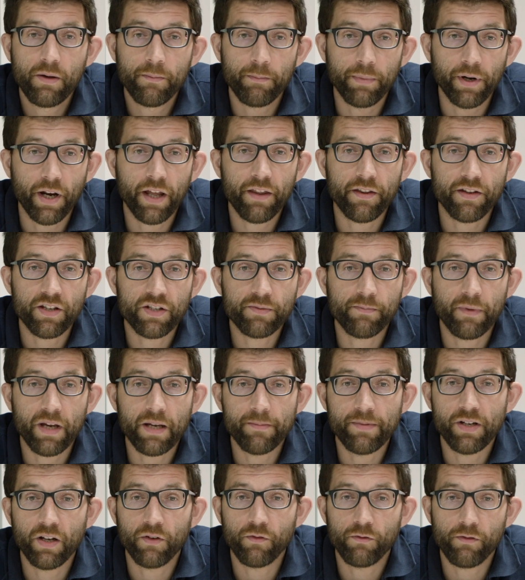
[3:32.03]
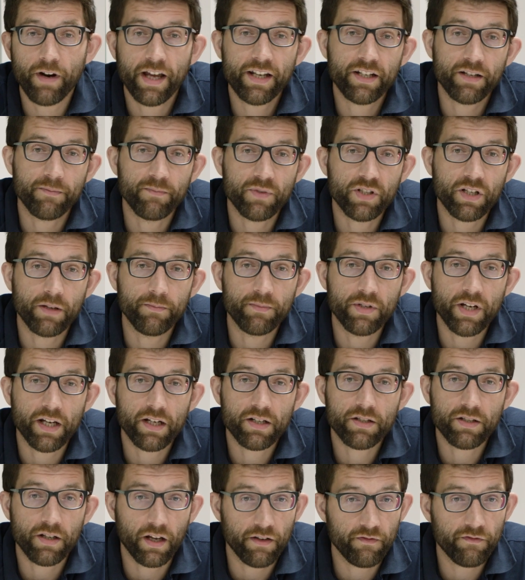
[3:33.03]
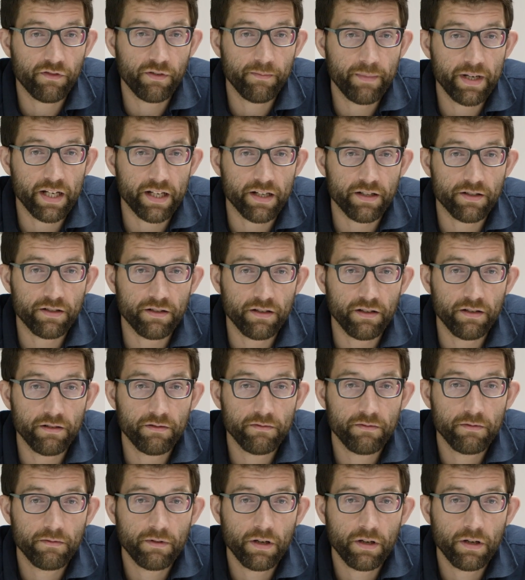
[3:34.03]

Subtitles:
but others may be on random subjects unfamiliar to you.